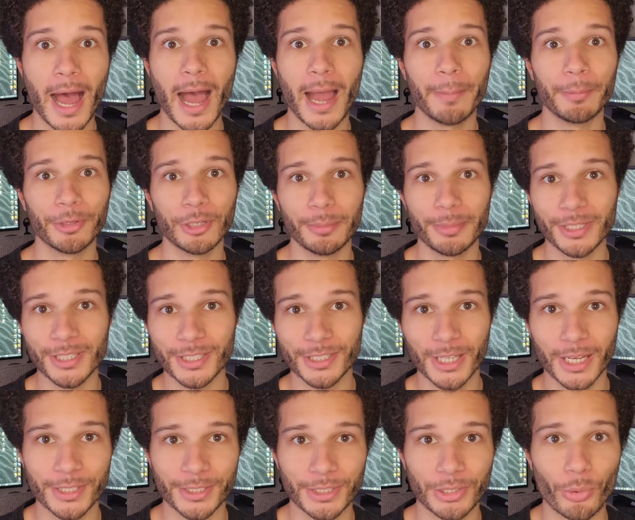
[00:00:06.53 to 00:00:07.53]
I'm going to be
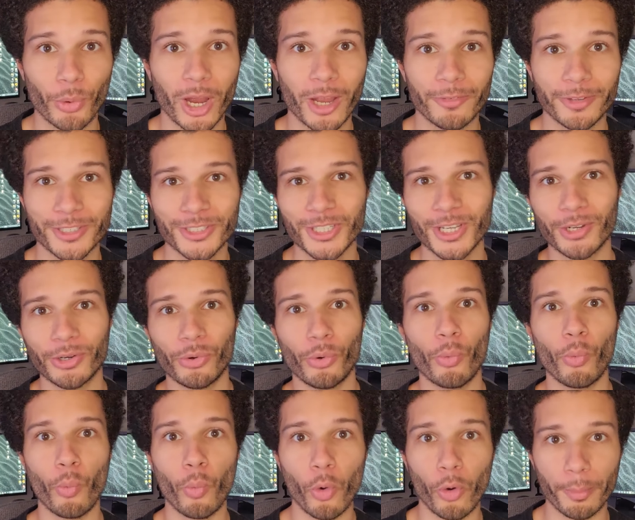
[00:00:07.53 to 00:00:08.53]
discussing why this channel
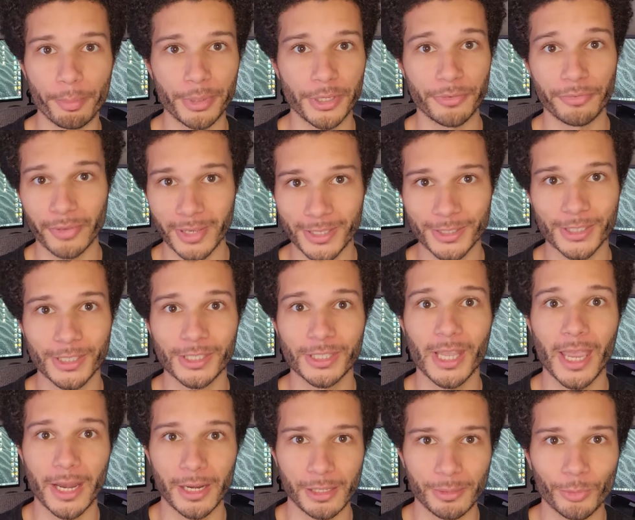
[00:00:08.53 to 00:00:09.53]
won't be faceless
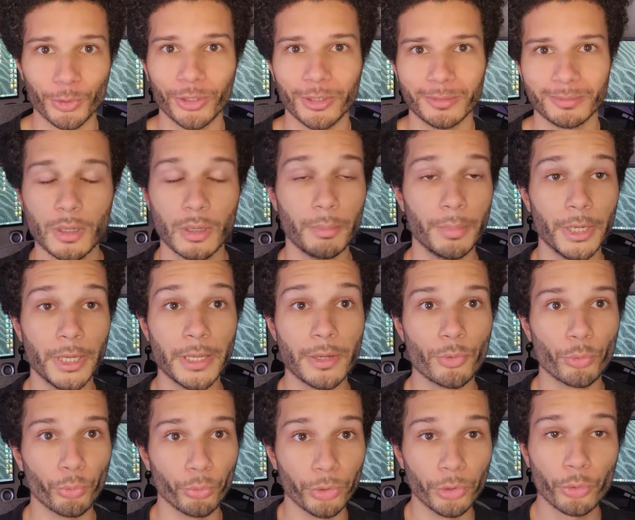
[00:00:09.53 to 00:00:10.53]
anymore. But
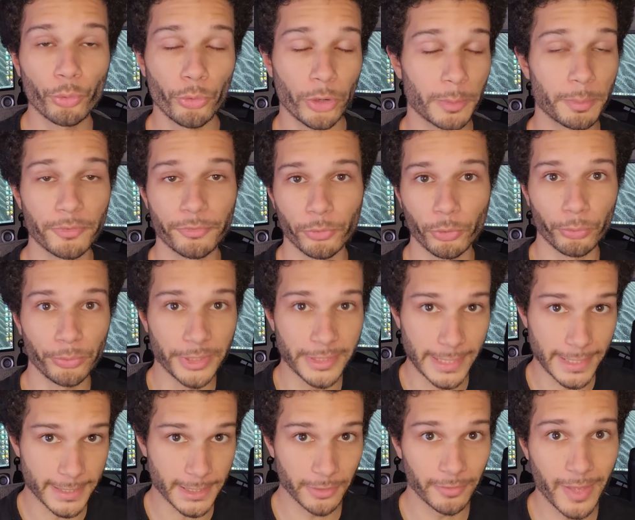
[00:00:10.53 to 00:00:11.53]
real quick, before we
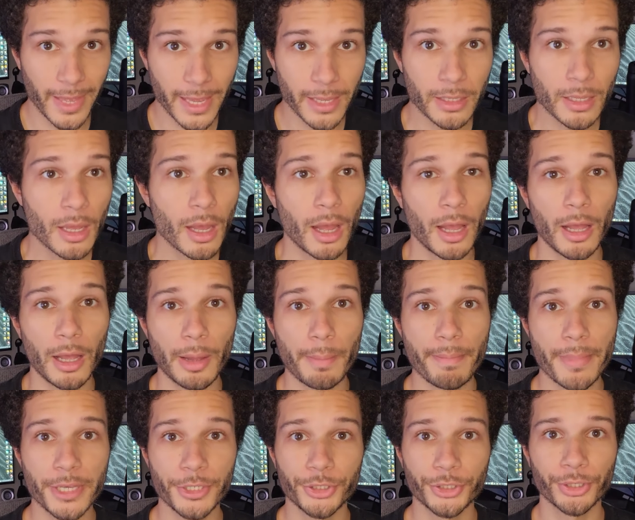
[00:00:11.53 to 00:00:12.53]
get to that,
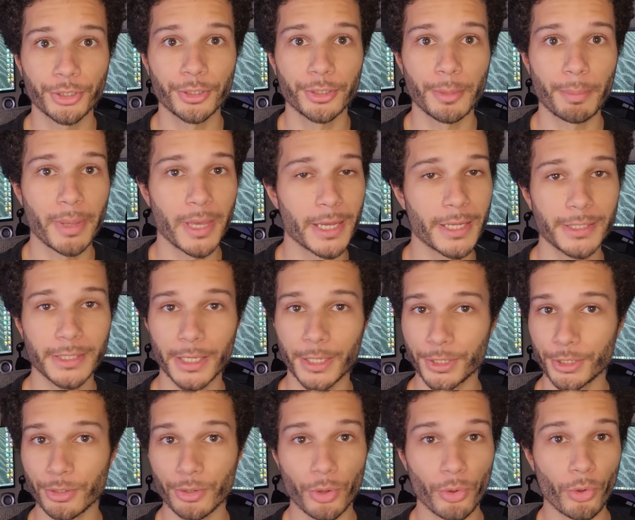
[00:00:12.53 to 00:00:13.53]
make sure to pay
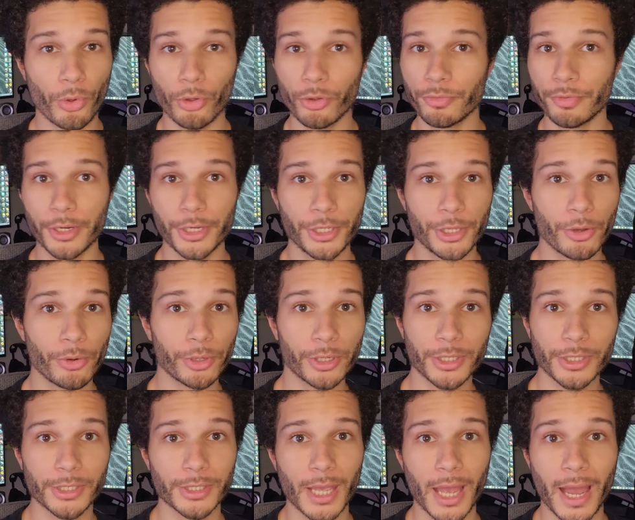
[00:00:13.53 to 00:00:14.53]
attention to the whole video
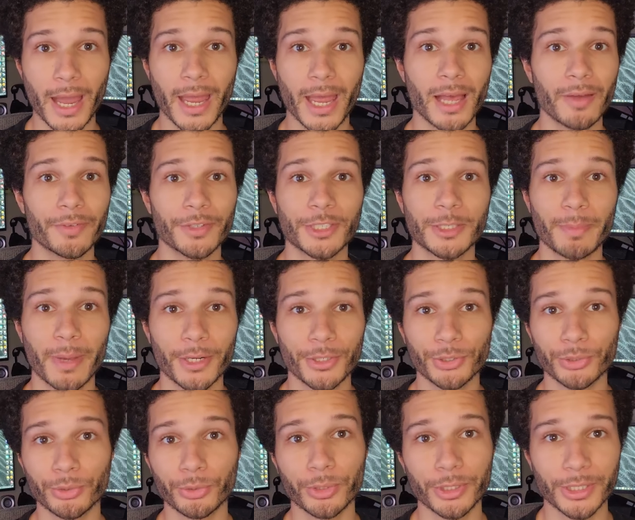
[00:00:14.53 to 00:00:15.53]
because I have a
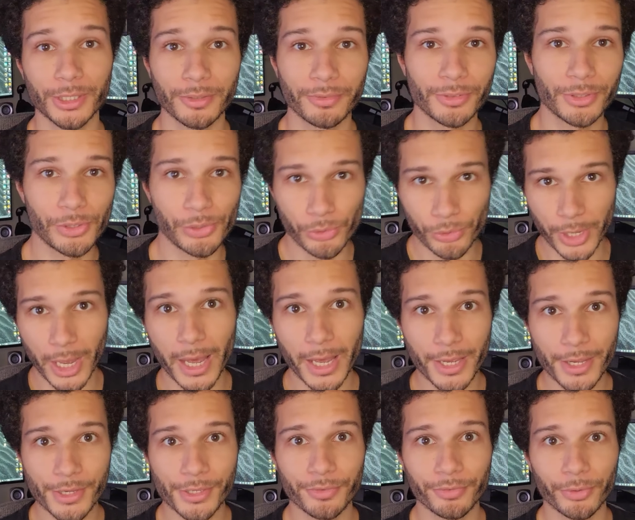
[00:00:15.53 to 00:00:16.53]
special gift to you
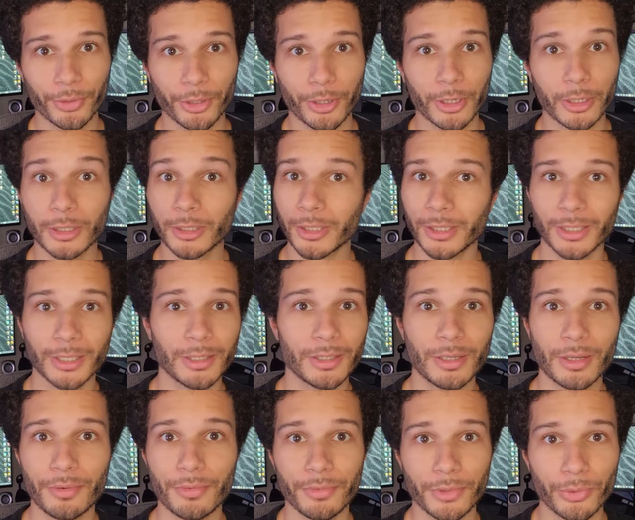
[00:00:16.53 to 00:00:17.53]
guys for
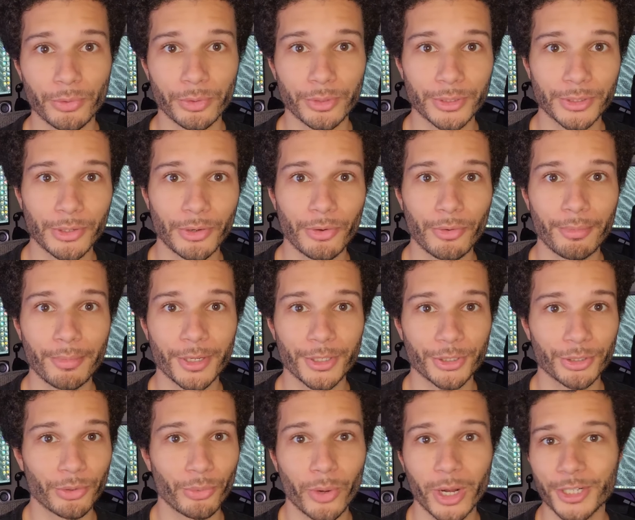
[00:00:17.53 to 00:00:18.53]
clicking and viewing, so make
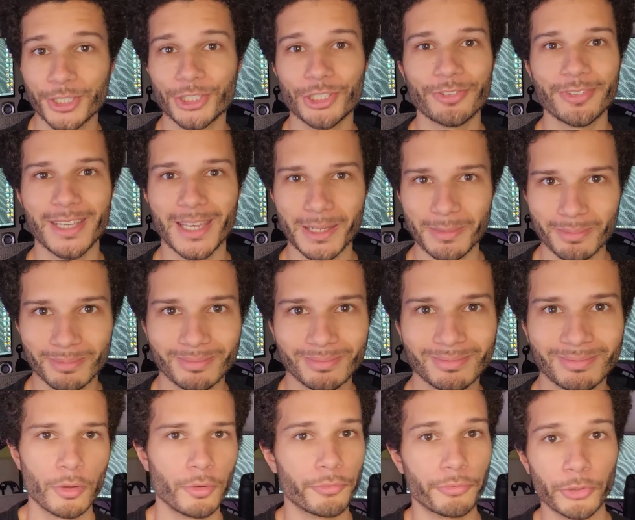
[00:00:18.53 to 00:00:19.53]
sure to watch till the end.
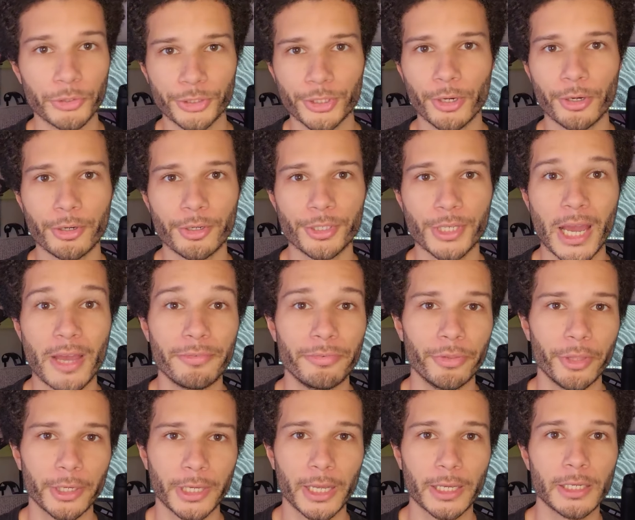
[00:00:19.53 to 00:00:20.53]
For starters, I feel
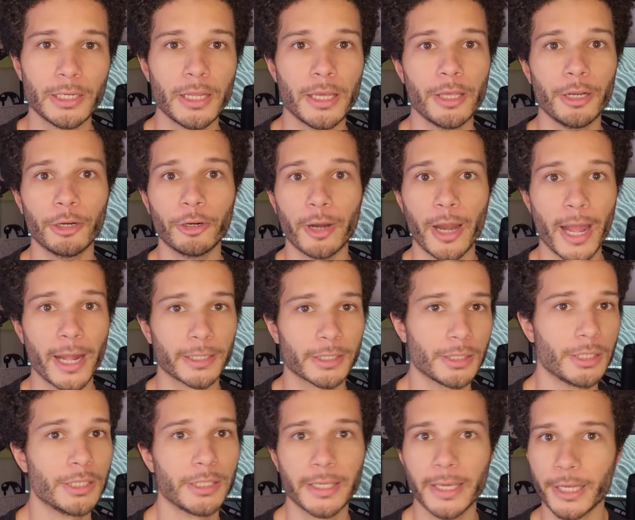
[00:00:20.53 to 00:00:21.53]
like I can interact
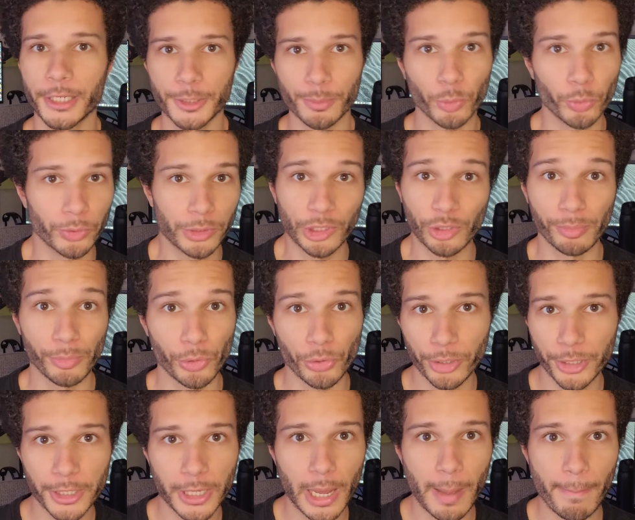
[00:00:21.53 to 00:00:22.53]
and engage more with the
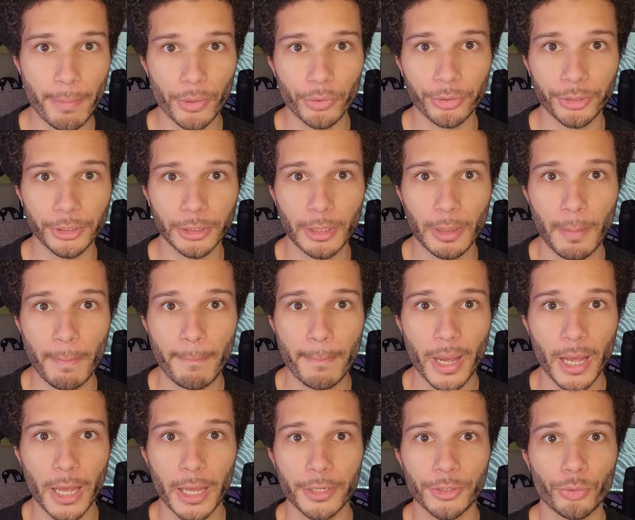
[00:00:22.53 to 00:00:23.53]
community I'm building
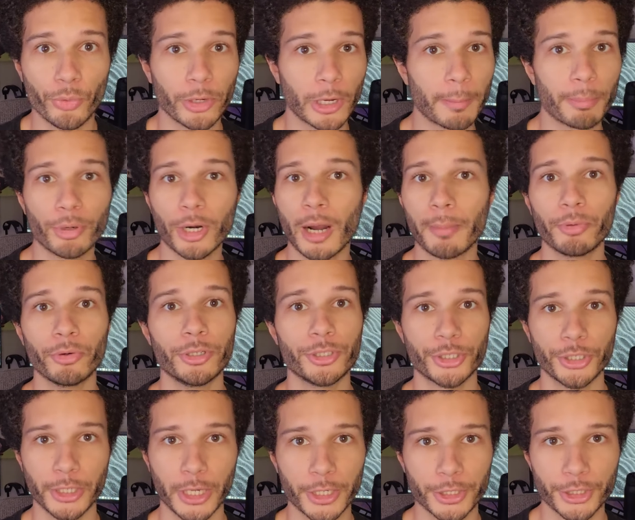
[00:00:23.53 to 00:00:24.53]
by doing a proper
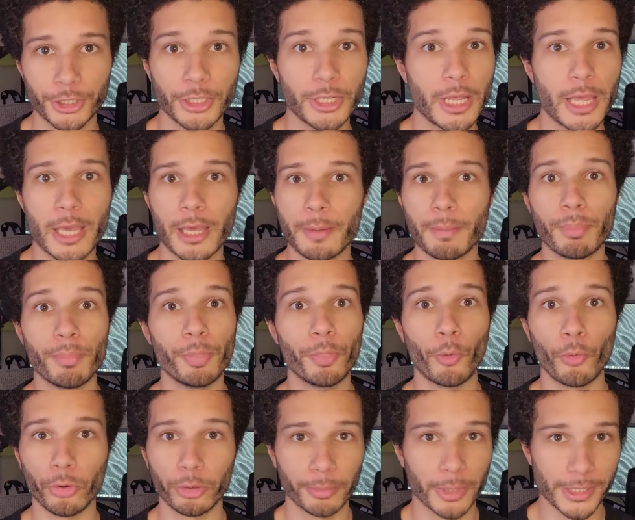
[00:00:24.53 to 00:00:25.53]
introduction and
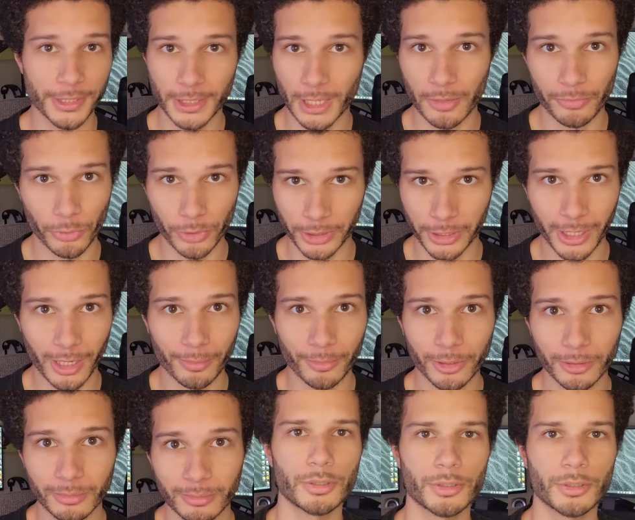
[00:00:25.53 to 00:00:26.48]
throwing myself on camera.